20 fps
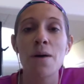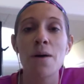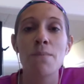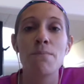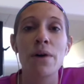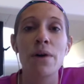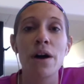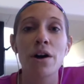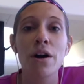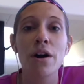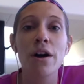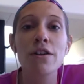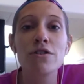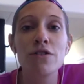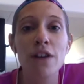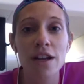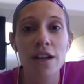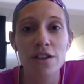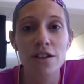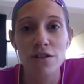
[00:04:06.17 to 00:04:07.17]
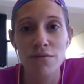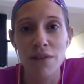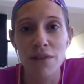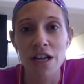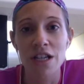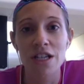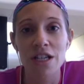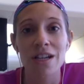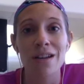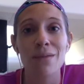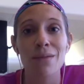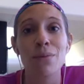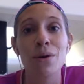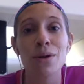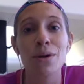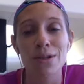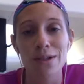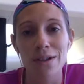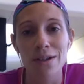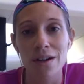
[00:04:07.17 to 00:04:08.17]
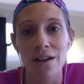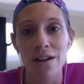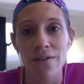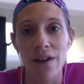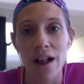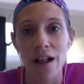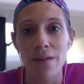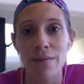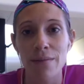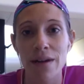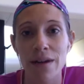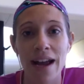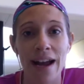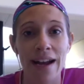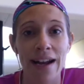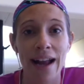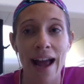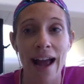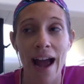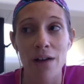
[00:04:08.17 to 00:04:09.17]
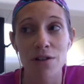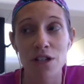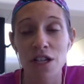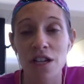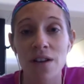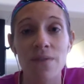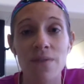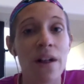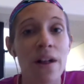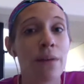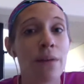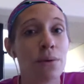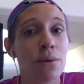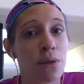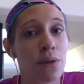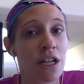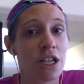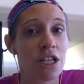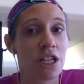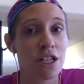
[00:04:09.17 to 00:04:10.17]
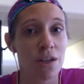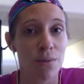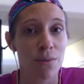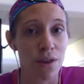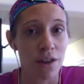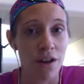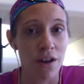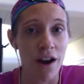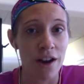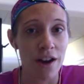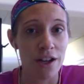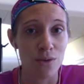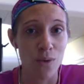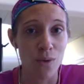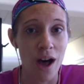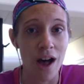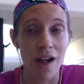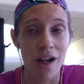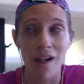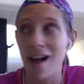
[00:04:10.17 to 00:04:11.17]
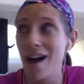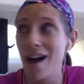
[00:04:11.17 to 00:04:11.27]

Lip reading: but her transformation in personal development and how she developed a relationship with God as well.